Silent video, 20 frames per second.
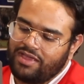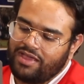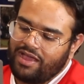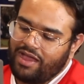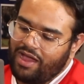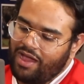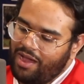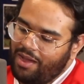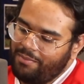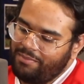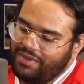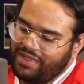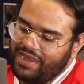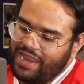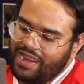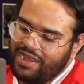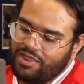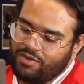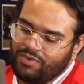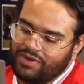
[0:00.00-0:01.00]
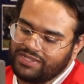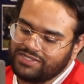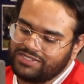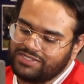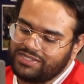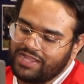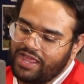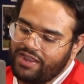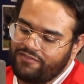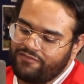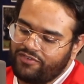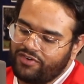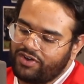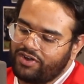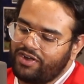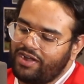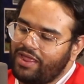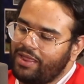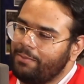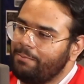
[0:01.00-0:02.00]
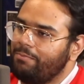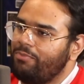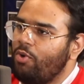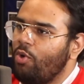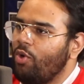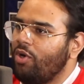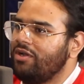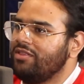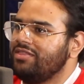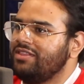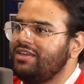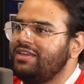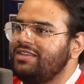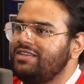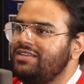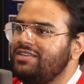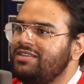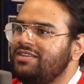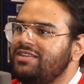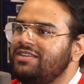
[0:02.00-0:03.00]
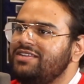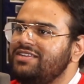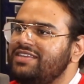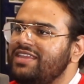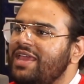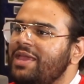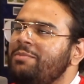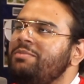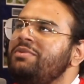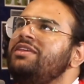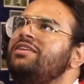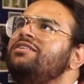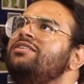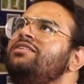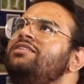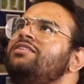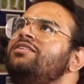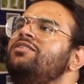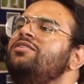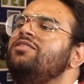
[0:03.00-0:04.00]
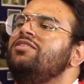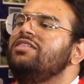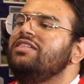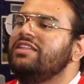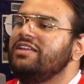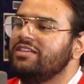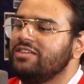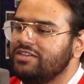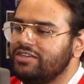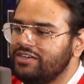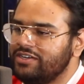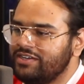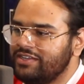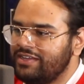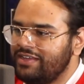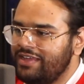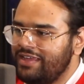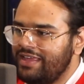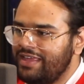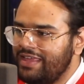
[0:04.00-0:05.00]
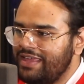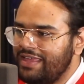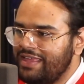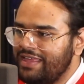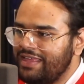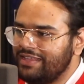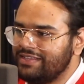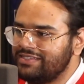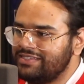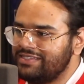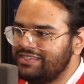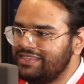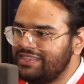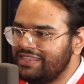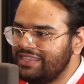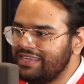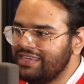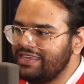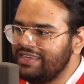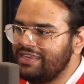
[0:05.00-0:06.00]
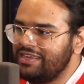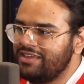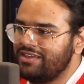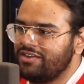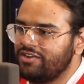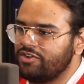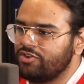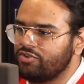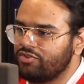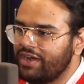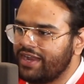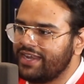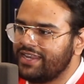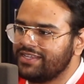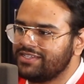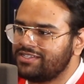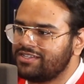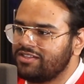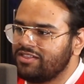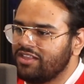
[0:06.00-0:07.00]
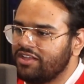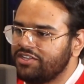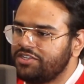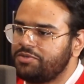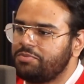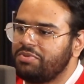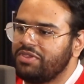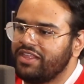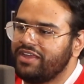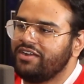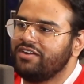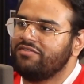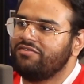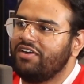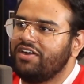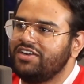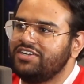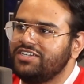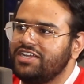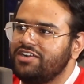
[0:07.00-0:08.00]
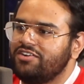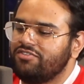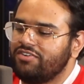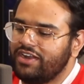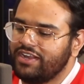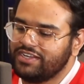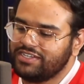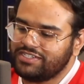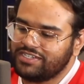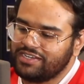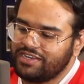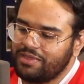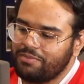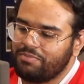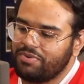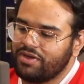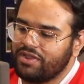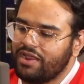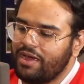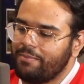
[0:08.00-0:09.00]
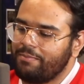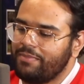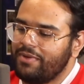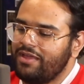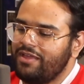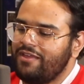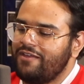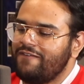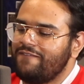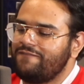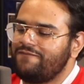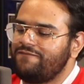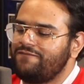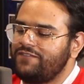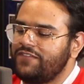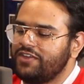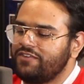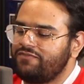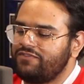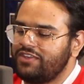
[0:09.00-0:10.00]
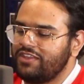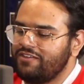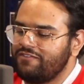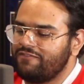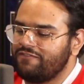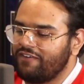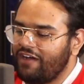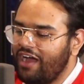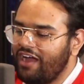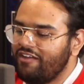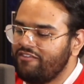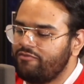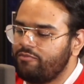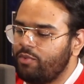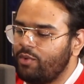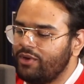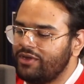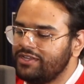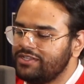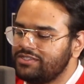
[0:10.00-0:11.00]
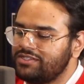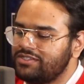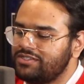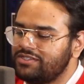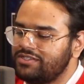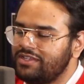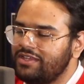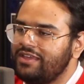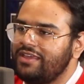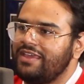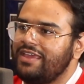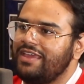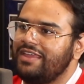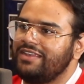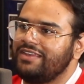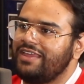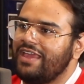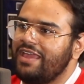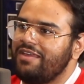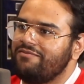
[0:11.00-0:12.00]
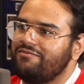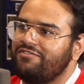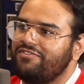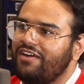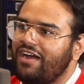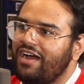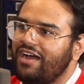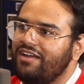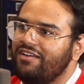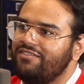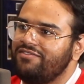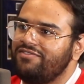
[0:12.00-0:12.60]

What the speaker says: But anyways, Denver and Portland. Damian Lillard is the greatest clutch player of our generation. He put up 55 points in Game 5.